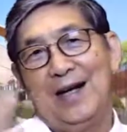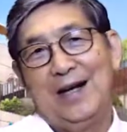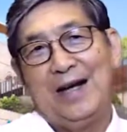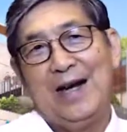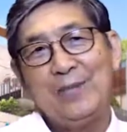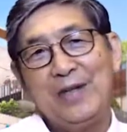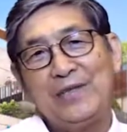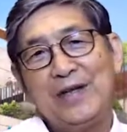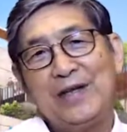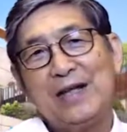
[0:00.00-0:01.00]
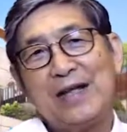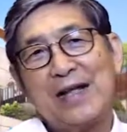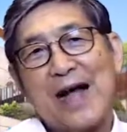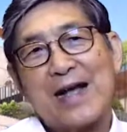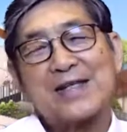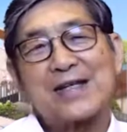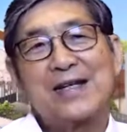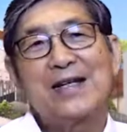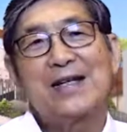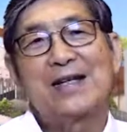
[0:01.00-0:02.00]
I'm living
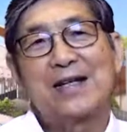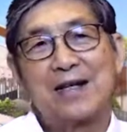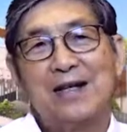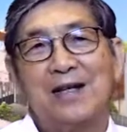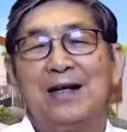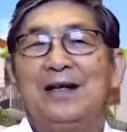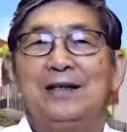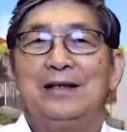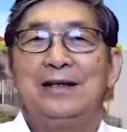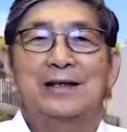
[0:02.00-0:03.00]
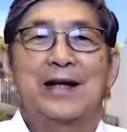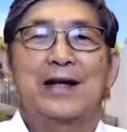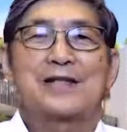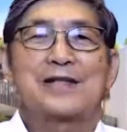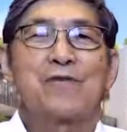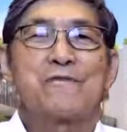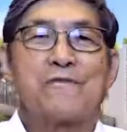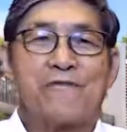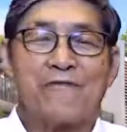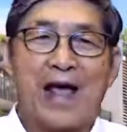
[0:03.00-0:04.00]
nicely in Ur. There is no
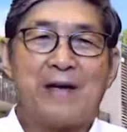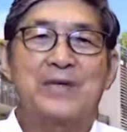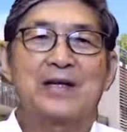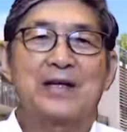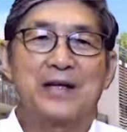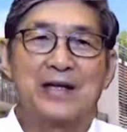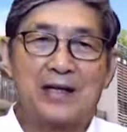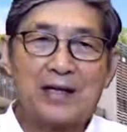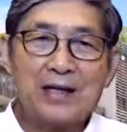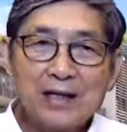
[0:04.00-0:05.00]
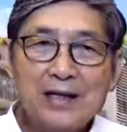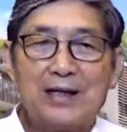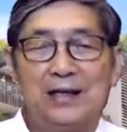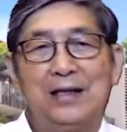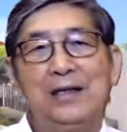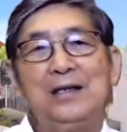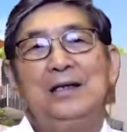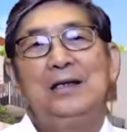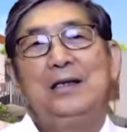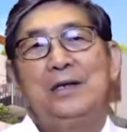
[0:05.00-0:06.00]
famine in Ur
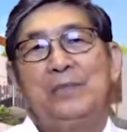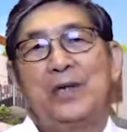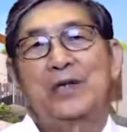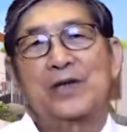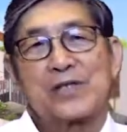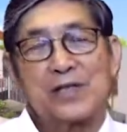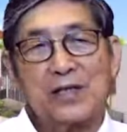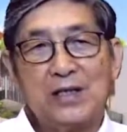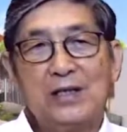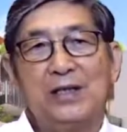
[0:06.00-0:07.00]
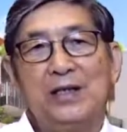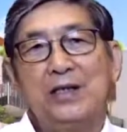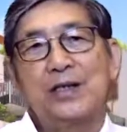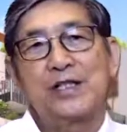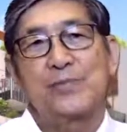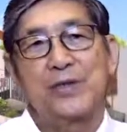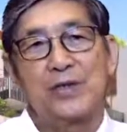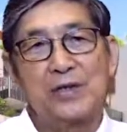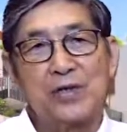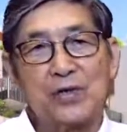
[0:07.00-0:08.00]
because Ur is
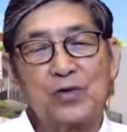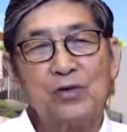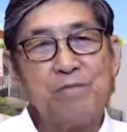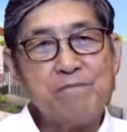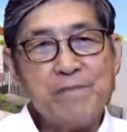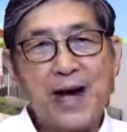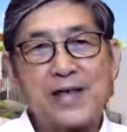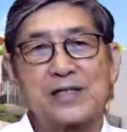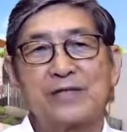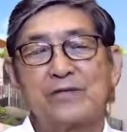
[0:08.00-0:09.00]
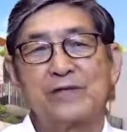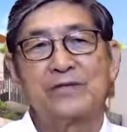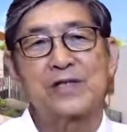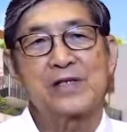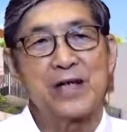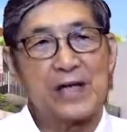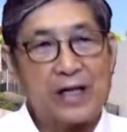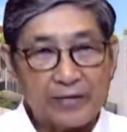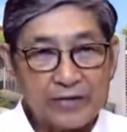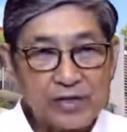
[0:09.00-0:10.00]
between two massive rivers that
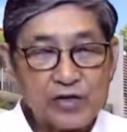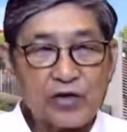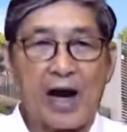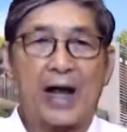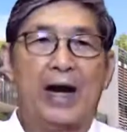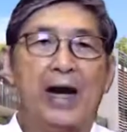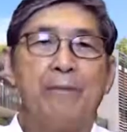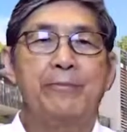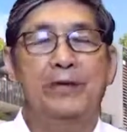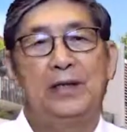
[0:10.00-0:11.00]
never dry up.